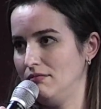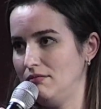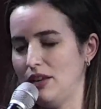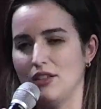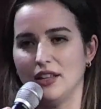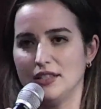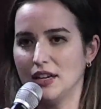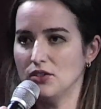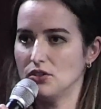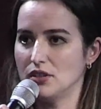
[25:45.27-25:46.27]
Whether that's
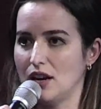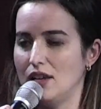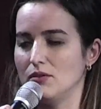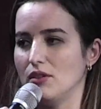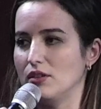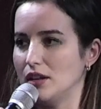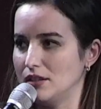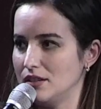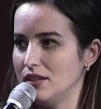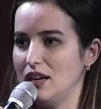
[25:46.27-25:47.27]
exercise, whether that's
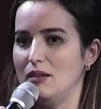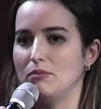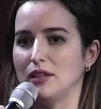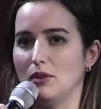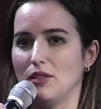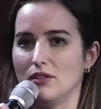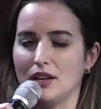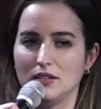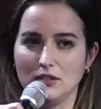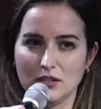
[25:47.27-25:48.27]
sleep, whether
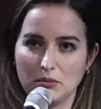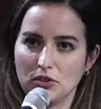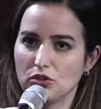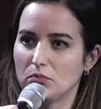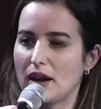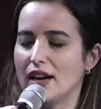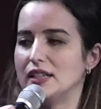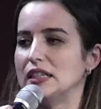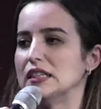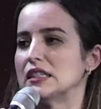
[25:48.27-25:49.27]
that's your spiritual
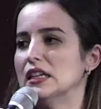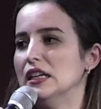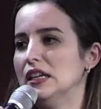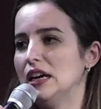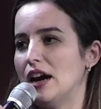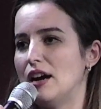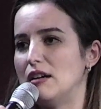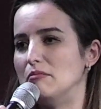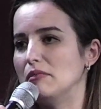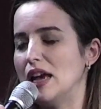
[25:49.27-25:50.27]
practice,
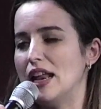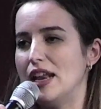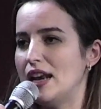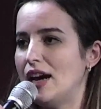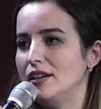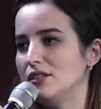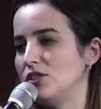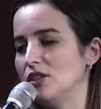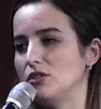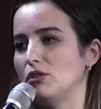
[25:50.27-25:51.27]
and not
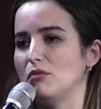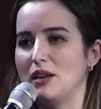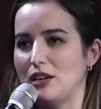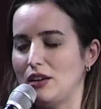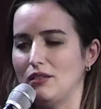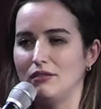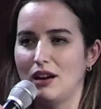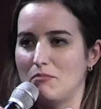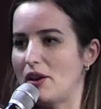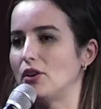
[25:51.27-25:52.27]
just so it'll make you a
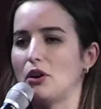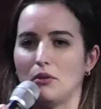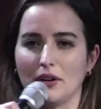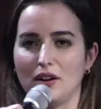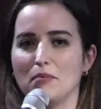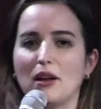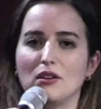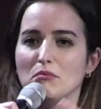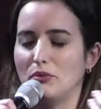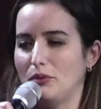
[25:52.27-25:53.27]
better coworker, a better
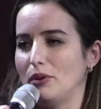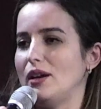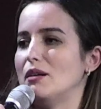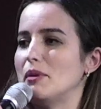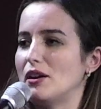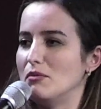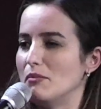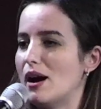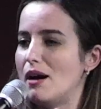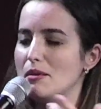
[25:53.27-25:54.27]
employee, a better
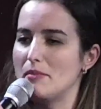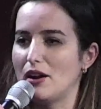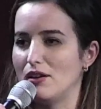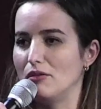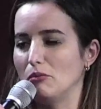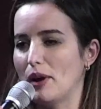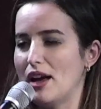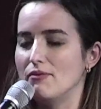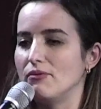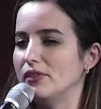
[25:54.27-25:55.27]
mom, a better
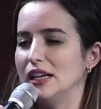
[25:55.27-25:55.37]
wife,